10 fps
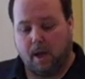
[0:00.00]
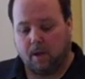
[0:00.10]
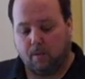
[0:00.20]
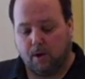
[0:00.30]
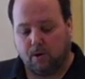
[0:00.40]

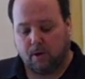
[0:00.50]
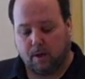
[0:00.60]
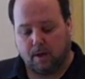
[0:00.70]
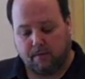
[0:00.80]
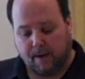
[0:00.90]
and the way you can
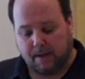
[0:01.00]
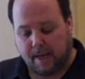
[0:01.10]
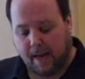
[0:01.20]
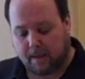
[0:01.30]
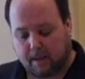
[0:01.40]
get
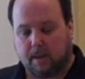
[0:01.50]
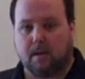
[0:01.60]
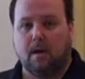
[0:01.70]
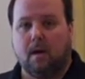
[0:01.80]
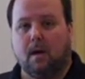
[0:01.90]
fantastic
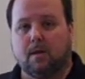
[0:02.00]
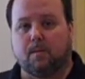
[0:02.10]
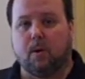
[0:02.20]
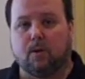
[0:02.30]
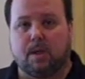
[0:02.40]

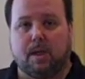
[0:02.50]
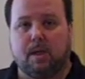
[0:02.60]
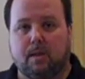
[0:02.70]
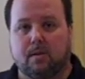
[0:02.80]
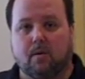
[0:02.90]
smoked
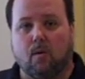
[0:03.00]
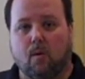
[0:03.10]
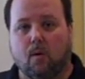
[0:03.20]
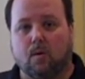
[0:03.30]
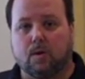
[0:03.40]
cheese
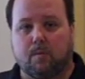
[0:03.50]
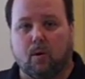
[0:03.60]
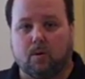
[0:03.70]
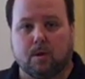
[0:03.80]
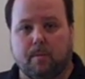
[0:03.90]
or
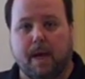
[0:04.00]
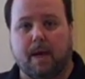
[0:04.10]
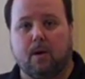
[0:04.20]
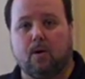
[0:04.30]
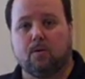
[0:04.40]
smoked
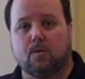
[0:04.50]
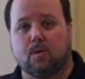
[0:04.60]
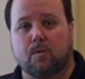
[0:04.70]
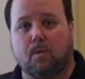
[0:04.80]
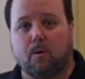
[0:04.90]
tomatoes
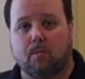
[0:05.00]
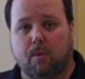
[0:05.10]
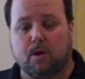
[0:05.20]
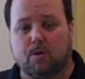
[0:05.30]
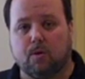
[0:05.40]
or smoked
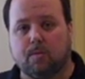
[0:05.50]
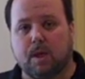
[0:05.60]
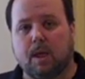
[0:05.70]
mushrooms,